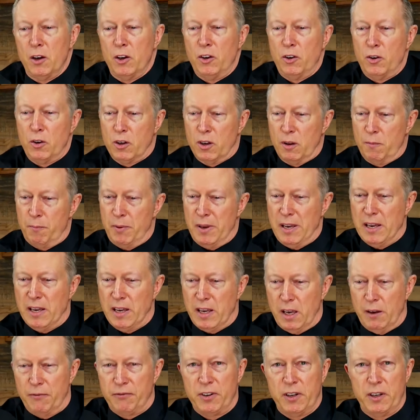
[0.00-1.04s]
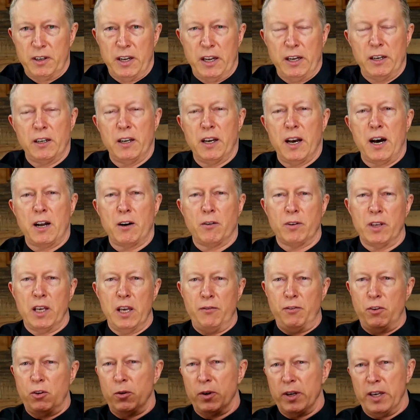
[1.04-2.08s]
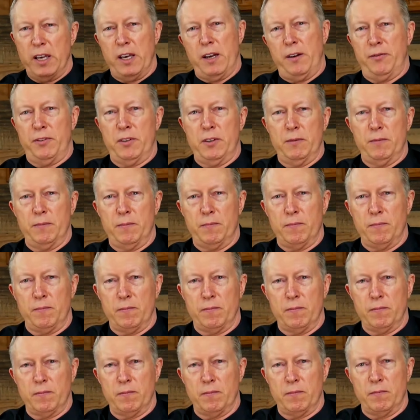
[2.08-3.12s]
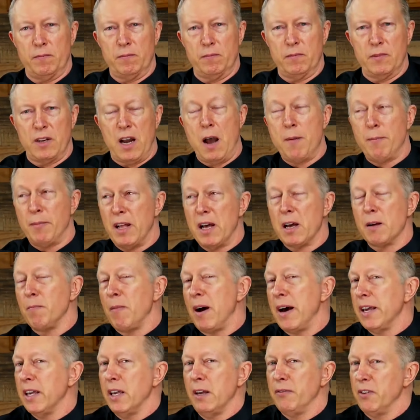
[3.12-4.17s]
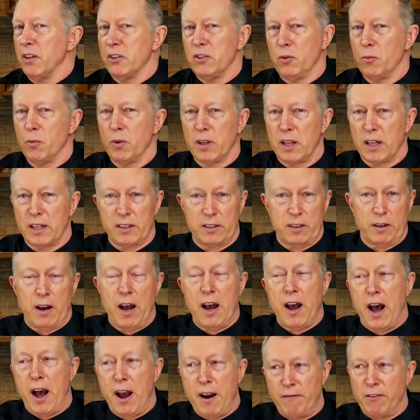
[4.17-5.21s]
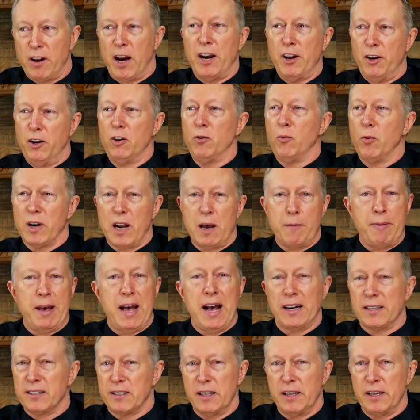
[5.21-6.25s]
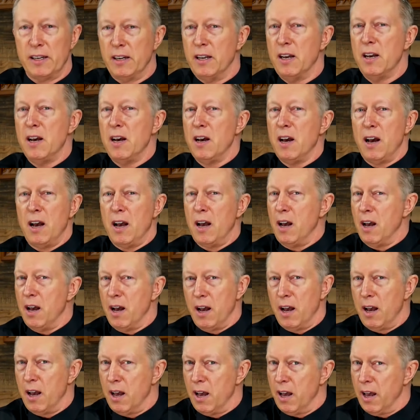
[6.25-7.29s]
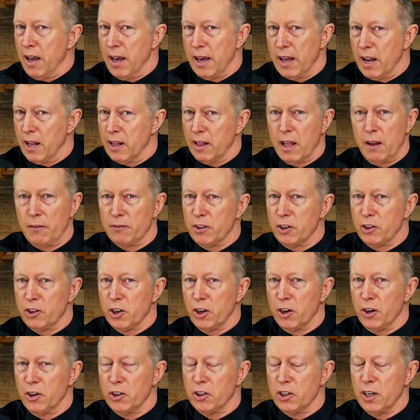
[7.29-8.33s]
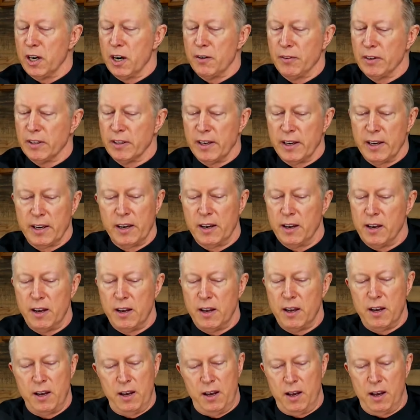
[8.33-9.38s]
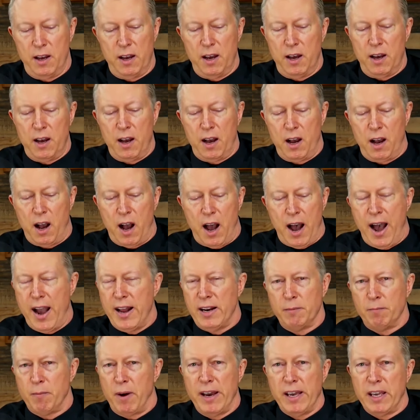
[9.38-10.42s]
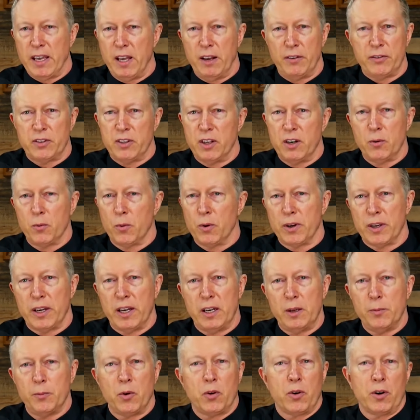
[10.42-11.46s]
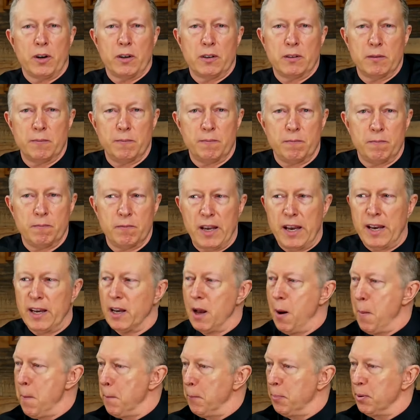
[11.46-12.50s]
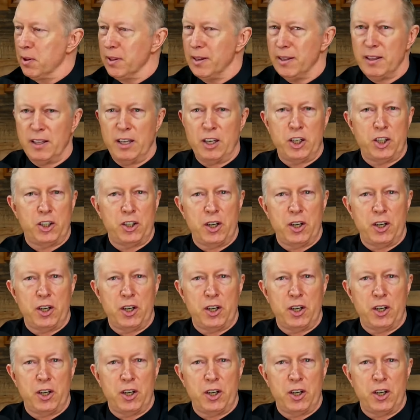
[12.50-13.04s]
You can be gifted and God will give you a gift. I'm glad my gift doesn't work like this. I knew when I backslid and I left the church and everything, my gifts didn't work anymore. They completely